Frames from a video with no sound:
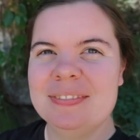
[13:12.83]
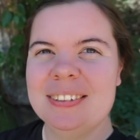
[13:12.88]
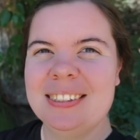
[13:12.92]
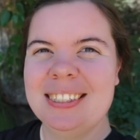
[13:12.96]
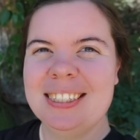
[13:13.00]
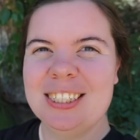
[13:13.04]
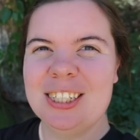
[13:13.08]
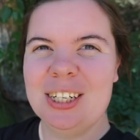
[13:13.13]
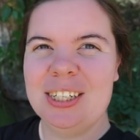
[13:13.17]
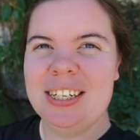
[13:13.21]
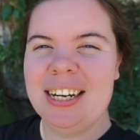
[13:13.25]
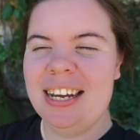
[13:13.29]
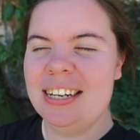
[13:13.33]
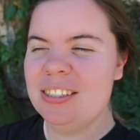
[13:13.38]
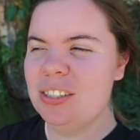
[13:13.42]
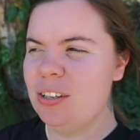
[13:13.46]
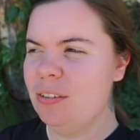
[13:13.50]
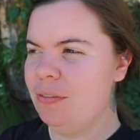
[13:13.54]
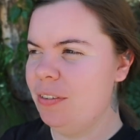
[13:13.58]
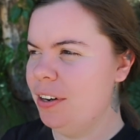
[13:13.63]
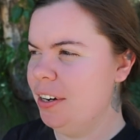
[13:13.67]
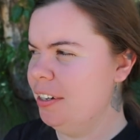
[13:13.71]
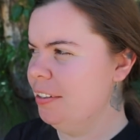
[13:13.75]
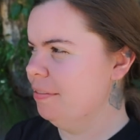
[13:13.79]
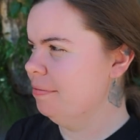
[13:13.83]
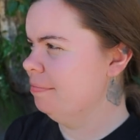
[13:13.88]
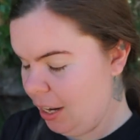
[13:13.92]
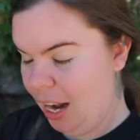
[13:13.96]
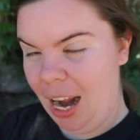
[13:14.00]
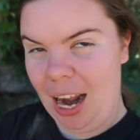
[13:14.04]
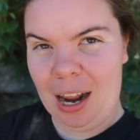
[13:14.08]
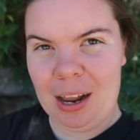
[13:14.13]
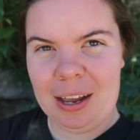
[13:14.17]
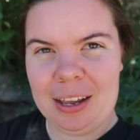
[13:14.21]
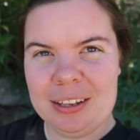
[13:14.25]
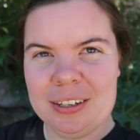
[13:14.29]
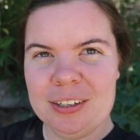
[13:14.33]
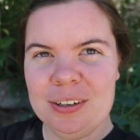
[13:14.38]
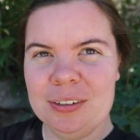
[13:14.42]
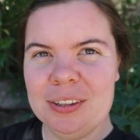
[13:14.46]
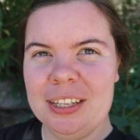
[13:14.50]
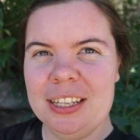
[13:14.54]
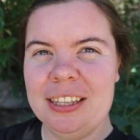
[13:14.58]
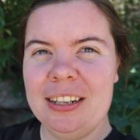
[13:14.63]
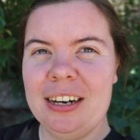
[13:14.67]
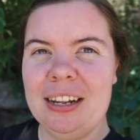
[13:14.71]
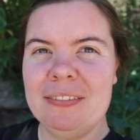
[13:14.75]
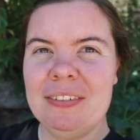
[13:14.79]
It's a good day so far. I don't
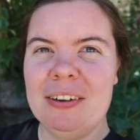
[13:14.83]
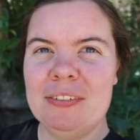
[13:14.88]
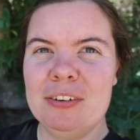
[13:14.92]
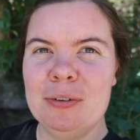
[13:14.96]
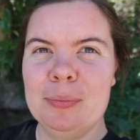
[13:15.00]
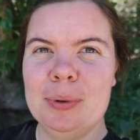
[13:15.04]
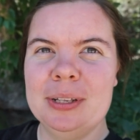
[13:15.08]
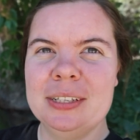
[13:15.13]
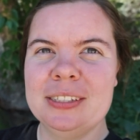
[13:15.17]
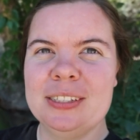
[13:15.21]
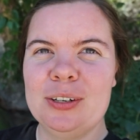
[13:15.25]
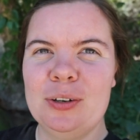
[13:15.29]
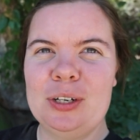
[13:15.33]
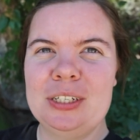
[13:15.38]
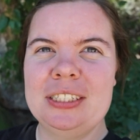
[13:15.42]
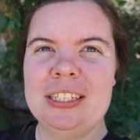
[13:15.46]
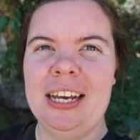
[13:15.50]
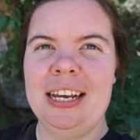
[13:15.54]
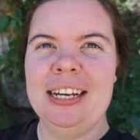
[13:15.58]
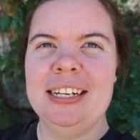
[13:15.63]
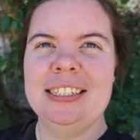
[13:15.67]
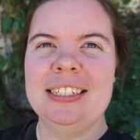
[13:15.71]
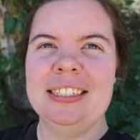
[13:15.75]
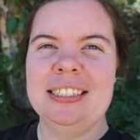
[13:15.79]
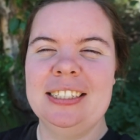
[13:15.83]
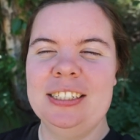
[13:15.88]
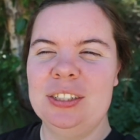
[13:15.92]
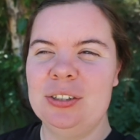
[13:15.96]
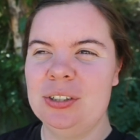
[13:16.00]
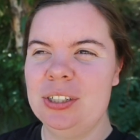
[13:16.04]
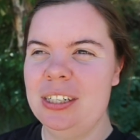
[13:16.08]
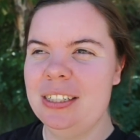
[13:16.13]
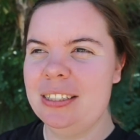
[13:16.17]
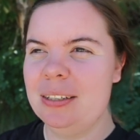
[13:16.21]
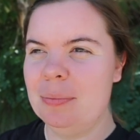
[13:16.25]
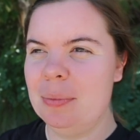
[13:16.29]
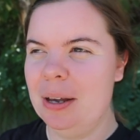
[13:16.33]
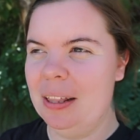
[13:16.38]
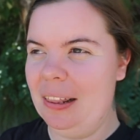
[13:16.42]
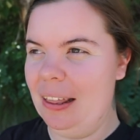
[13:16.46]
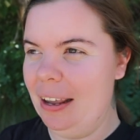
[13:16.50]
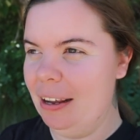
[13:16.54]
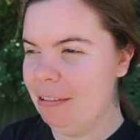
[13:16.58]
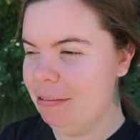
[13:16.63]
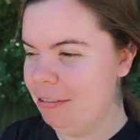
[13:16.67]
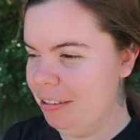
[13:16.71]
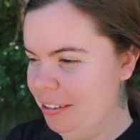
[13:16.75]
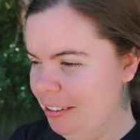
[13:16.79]
think that I've ever been so excited to see trees in my
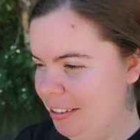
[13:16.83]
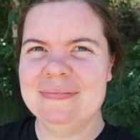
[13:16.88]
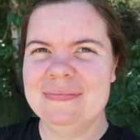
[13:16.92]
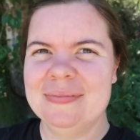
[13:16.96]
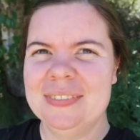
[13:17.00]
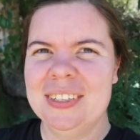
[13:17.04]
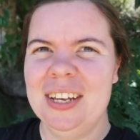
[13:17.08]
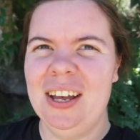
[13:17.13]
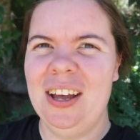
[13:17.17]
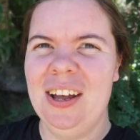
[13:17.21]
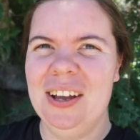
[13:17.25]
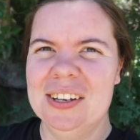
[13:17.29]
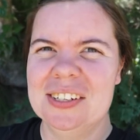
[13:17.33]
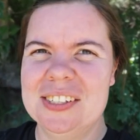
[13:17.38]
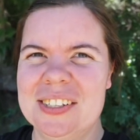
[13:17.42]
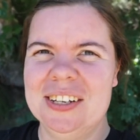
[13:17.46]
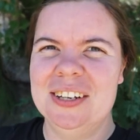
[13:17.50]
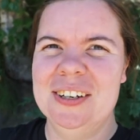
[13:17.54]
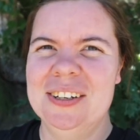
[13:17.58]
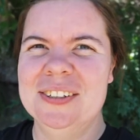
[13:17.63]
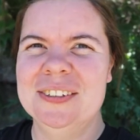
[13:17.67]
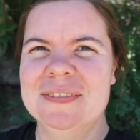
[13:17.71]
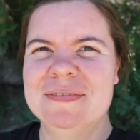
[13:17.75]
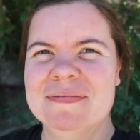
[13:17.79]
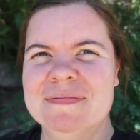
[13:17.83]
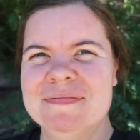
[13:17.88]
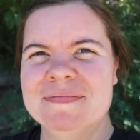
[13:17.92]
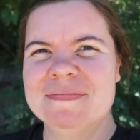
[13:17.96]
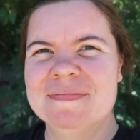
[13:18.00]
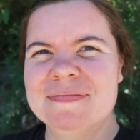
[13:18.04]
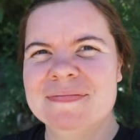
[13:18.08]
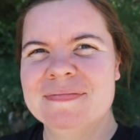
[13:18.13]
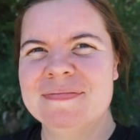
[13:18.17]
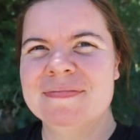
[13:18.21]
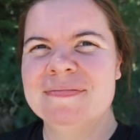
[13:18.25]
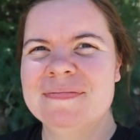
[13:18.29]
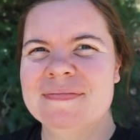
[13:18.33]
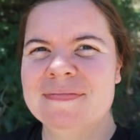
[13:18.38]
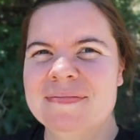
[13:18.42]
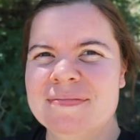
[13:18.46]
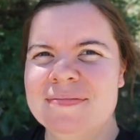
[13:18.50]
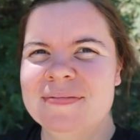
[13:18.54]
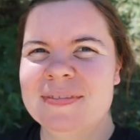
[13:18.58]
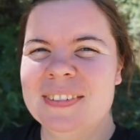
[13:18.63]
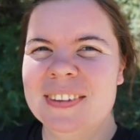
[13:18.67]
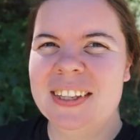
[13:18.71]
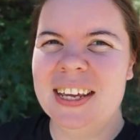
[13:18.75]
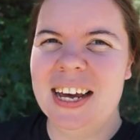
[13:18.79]
life. Also,
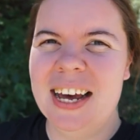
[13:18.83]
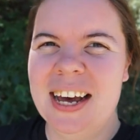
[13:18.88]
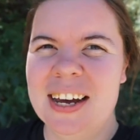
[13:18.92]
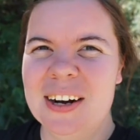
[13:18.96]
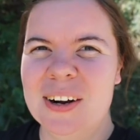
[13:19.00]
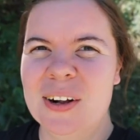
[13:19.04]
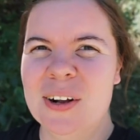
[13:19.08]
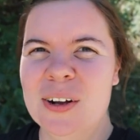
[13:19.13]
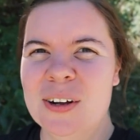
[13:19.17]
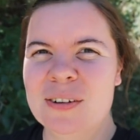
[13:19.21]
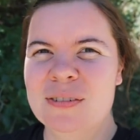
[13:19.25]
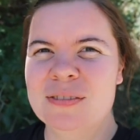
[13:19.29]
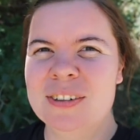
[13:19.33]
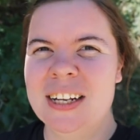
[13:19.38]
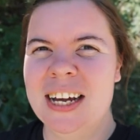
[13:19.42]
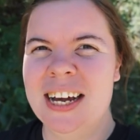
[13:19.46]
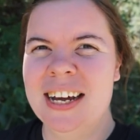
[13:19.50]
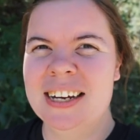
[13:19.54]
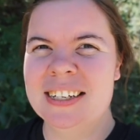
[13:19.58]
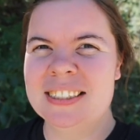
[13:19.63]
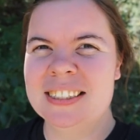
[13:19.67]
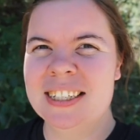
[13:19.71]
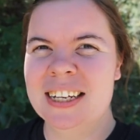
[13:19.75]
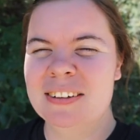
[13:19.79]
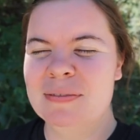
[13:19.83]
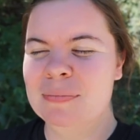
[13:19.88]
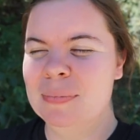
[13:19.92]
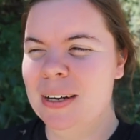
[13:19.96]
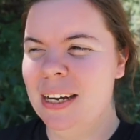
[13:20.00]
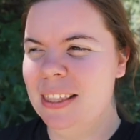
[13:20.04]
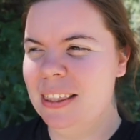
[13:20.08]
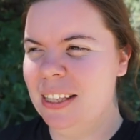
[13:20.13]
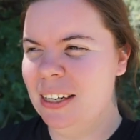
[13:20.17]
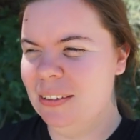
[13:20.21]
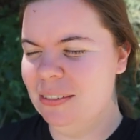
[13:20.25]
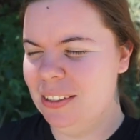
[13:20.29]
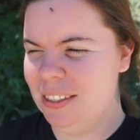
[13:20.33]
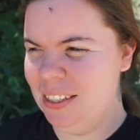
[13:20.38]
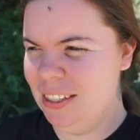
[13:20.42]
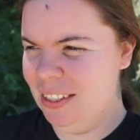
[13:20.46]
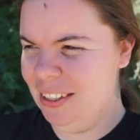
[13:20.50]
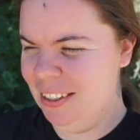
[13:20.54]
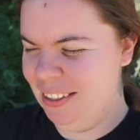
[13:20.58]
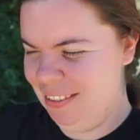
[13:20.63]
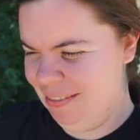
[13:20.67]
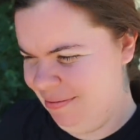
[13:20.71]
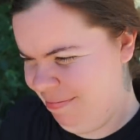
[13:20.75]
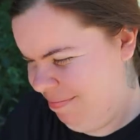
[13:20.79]
the Idaho flies have made their
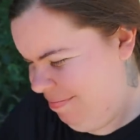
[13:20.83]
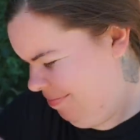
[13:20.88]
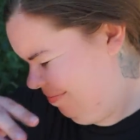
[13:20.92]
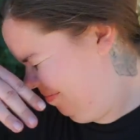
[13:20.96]
return.